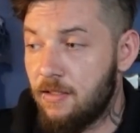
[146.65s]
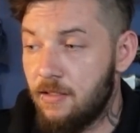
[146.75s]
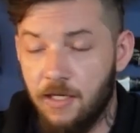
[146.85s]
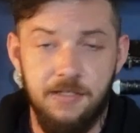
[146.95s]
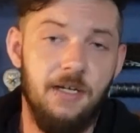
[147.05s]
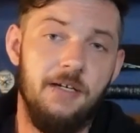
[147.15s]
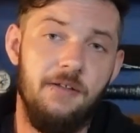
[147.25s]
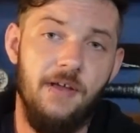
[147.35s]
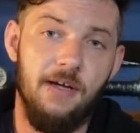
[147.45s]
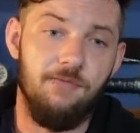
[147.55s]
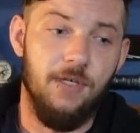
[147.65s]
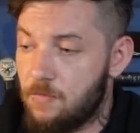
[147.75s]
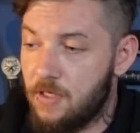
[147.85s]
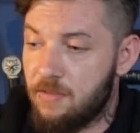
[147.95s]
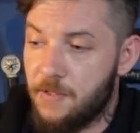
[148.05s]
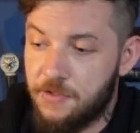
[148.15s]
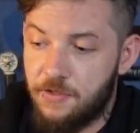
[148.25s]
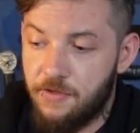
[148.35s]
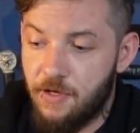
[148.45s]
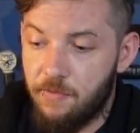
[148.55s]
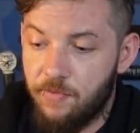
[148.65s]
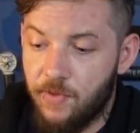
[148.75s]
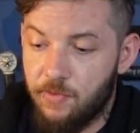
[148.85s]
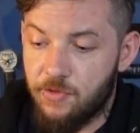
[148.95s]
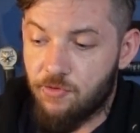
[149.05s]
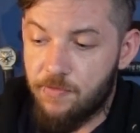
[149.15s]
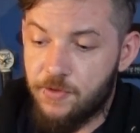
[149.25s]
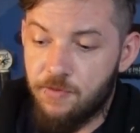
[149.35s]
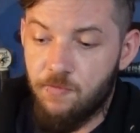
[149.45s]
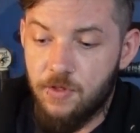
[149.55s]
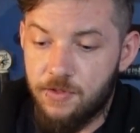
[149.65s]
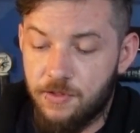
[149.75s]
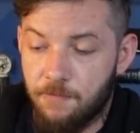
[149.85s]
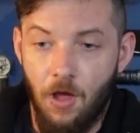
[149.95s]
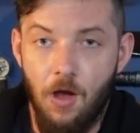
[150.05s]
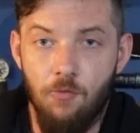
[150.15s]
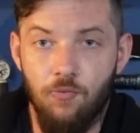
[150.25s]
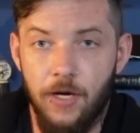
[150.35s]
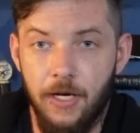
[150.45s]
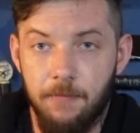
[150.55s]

let's get into the axe ring. As I mentioned, the only real description was a ring